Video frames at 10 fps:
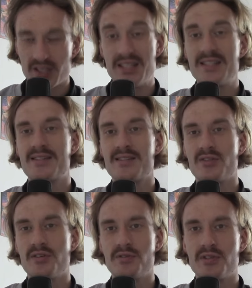It's,
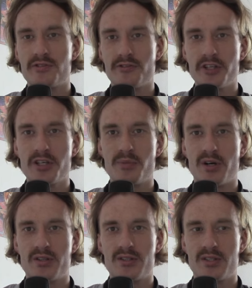even if you think
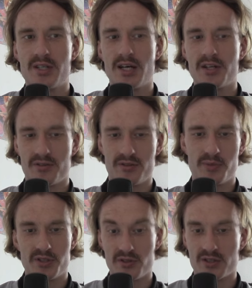about it, I don't know
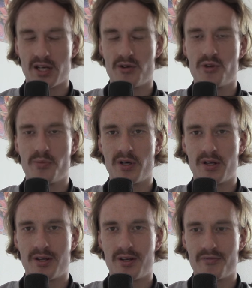about your country, but
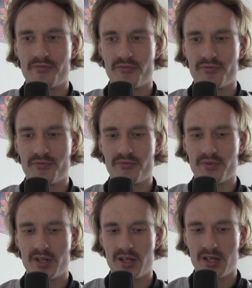
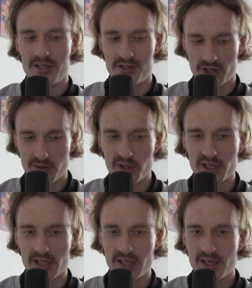in
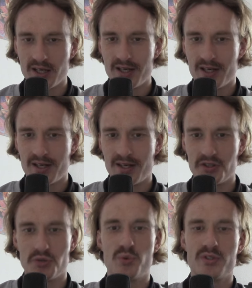Germany,
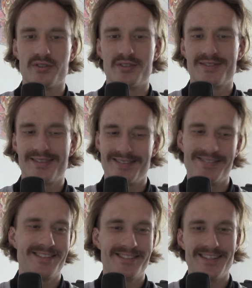you wouldn't
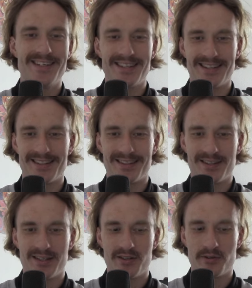see
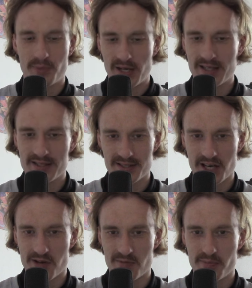the place
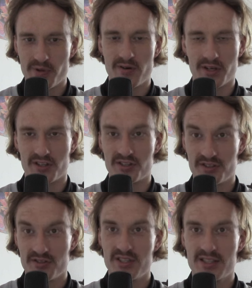name appearing on a
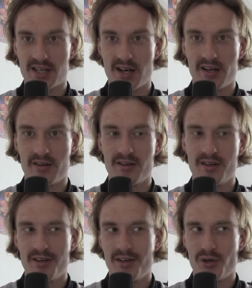street sign
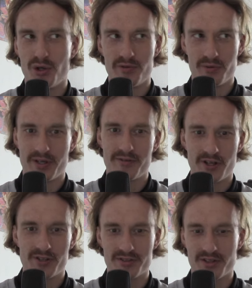over
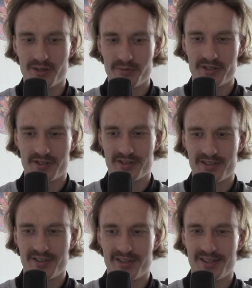1,000 kilometer
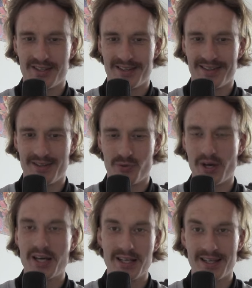
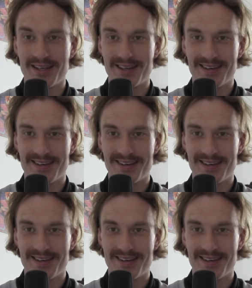away,